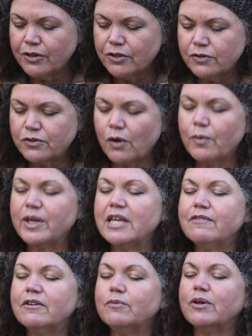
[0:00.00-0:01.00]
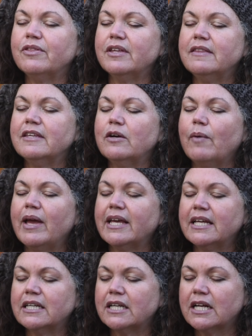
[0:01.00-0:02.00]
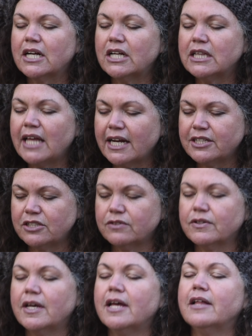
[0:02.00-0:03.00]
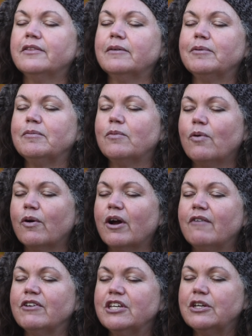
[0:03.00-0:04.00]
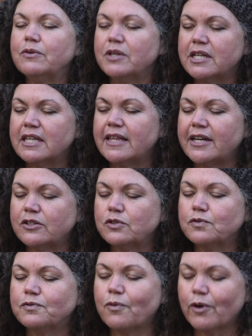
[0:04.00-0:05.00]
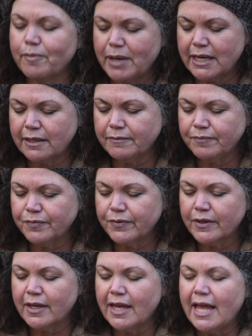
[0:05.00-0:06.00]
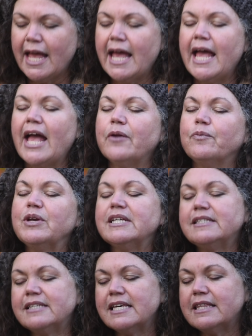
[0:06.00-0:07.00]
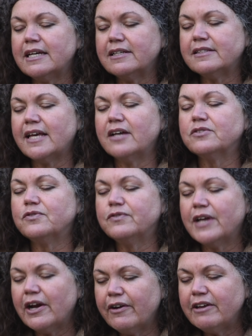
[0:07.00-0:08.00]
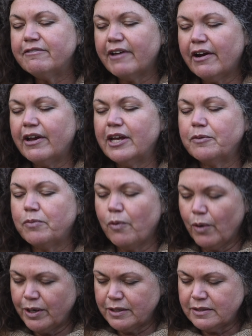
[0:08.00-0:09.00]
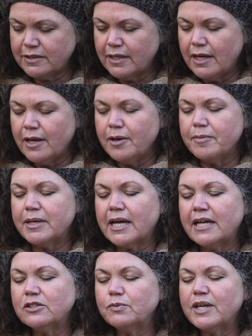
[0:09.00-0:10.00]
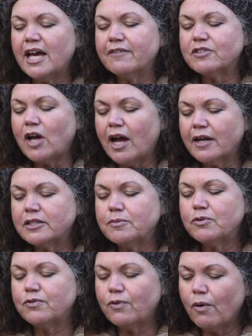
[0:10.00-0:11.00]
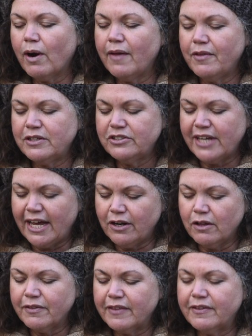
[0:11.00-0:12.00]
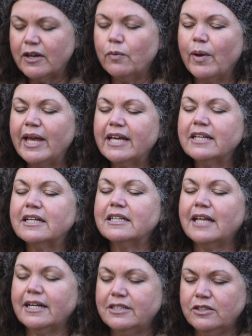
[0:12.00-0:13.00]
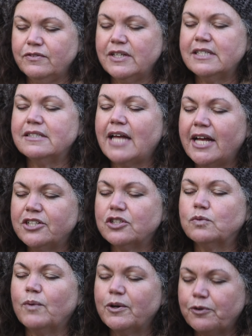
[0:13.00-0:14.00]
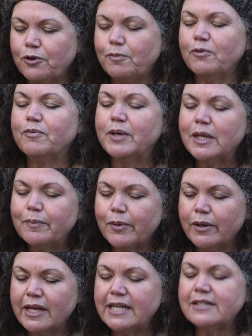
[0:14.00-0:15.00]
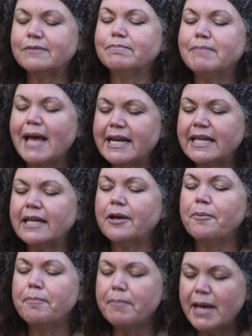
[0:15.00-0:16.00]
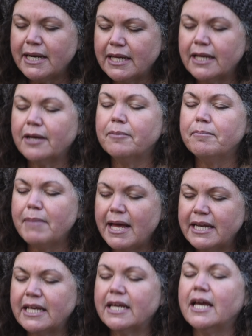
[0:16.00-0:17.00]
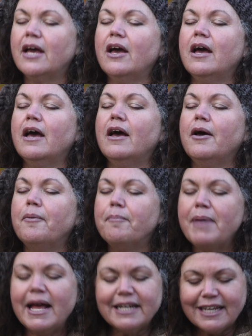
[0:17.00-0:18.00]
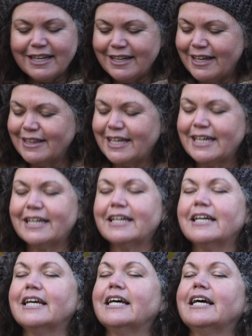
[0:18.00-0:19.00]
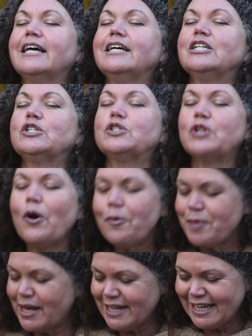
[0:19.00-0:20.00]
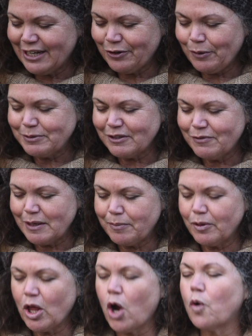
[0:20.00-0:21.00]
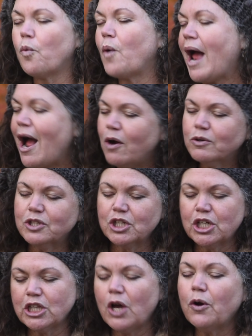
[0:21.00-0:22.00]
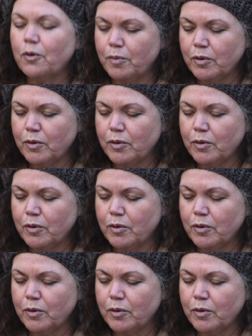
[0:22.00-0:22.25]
So even within the awakened collective, there'll be more of a unity that is forming. And we see this as very, very important, because we have talked before on this channel that the awakened collective is not just one group of people. It is many, many, many, many, like so many groups of people around the globe.